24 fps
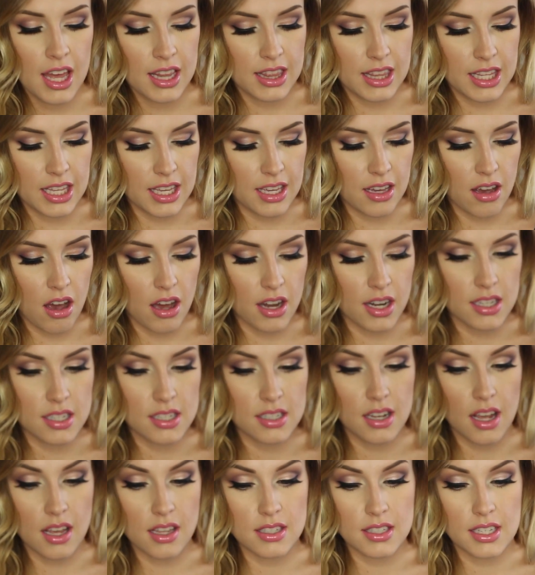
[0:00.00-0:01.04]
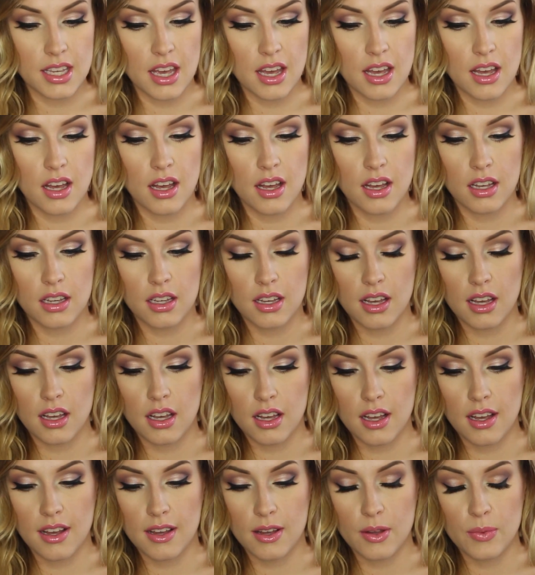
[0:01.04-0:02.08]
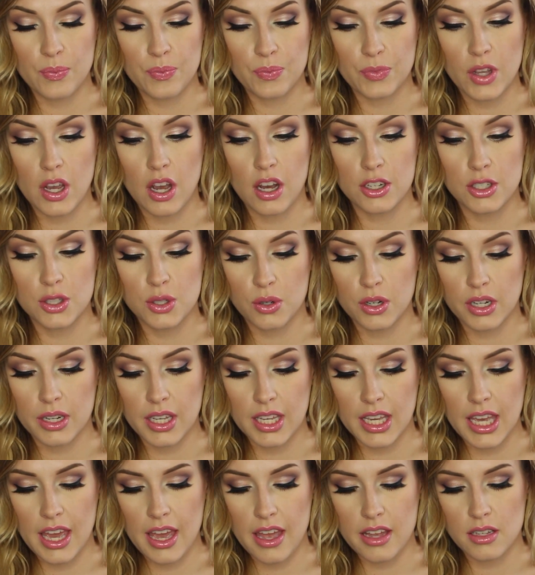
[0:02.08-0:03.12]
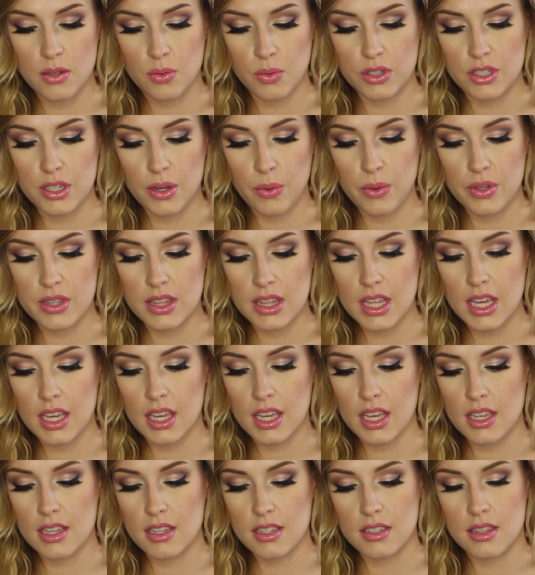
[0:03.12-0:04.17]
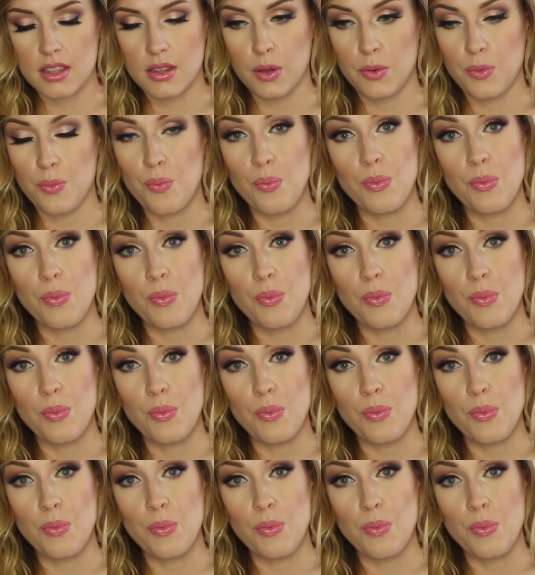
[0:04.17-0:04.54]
The Anastasia um, Contour Kit, which I would think is the